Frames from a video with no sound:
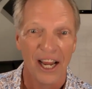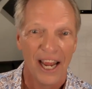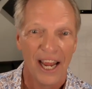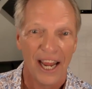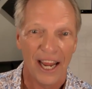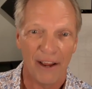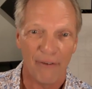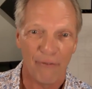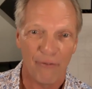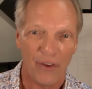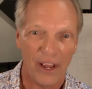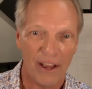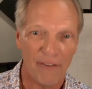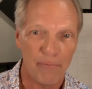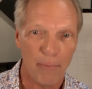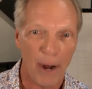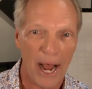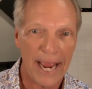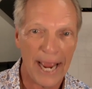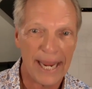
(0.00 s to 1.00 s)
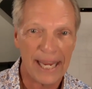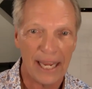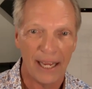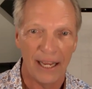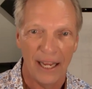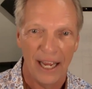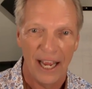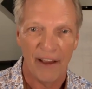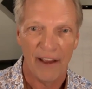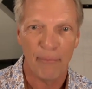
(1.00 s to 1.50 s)
If, well, if my,
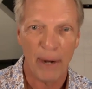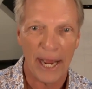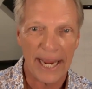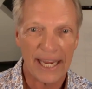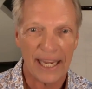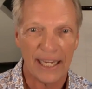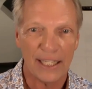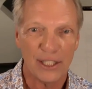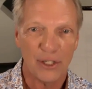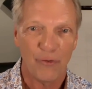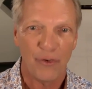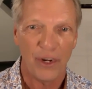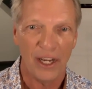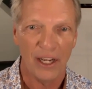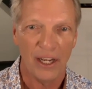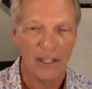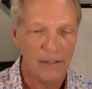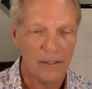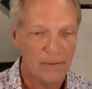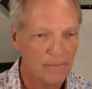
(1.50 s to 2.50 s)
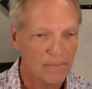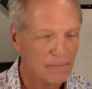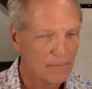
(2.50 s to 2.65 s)
if my kids feel